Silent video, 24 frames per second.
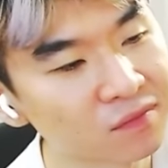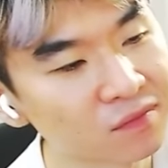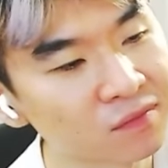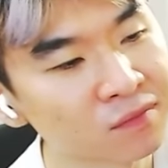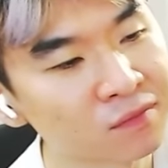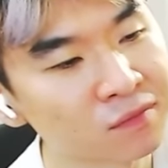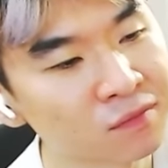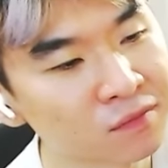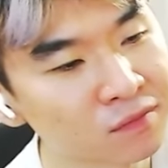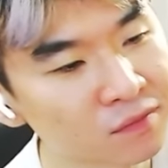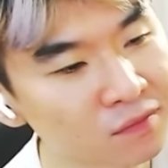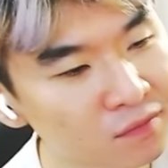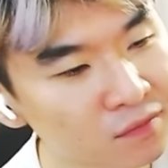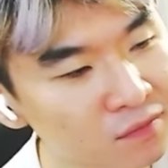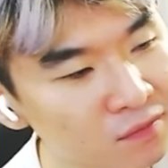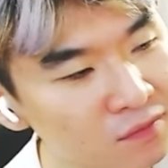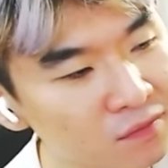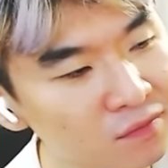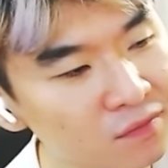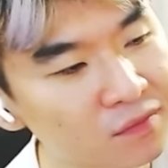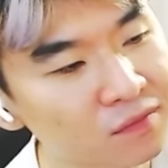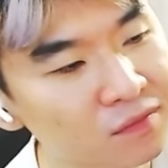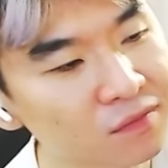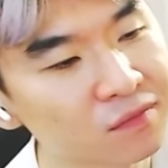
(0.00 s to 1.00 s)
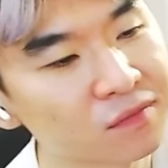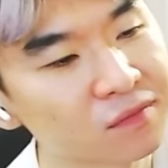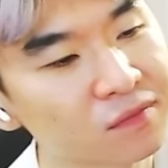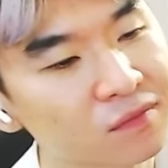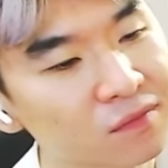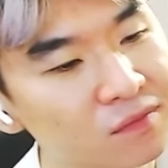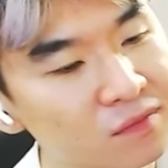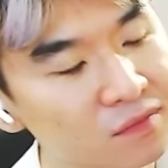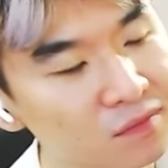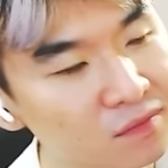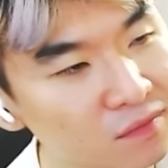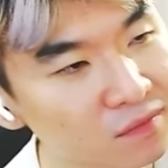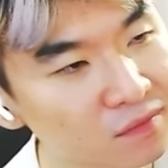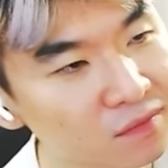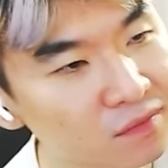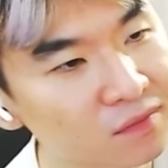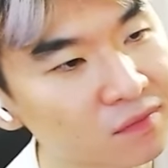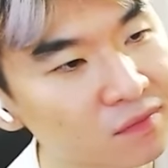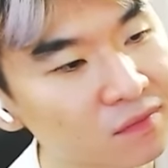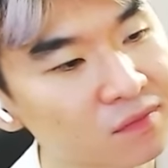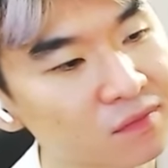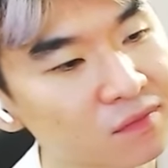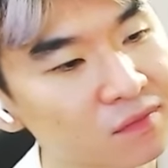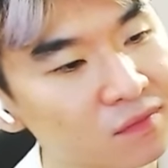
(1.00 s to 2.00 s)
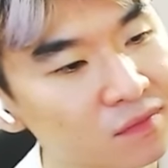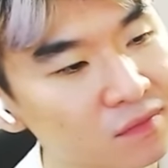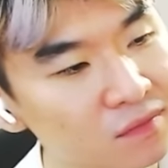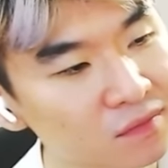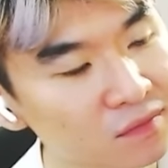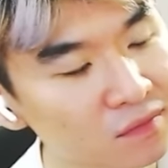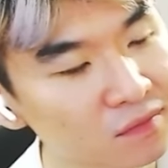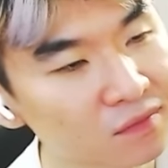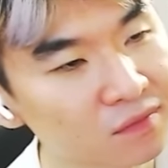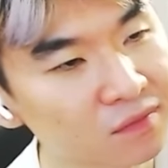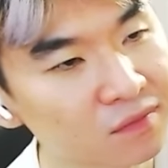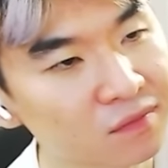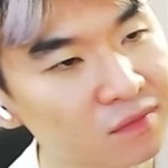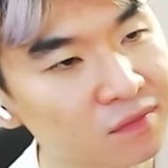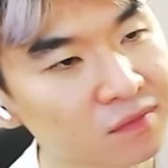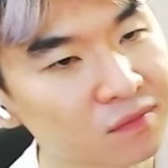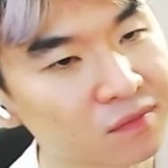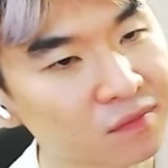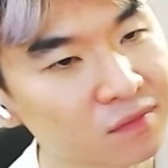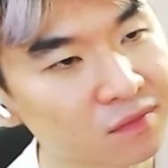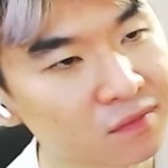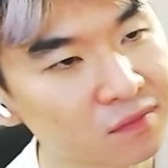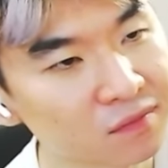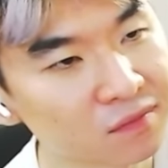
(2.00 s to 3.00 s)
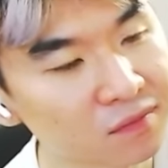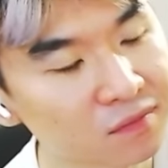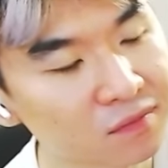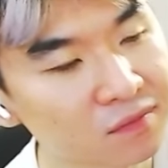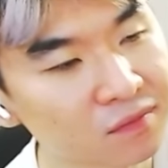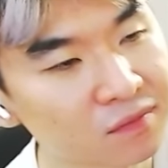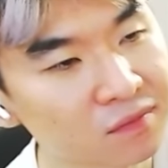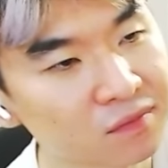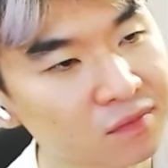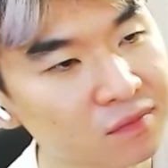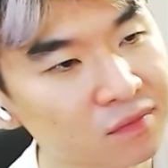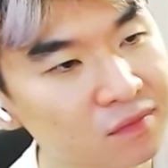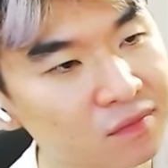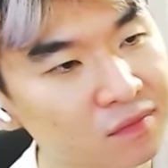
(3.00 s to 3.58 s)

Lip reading: (silence)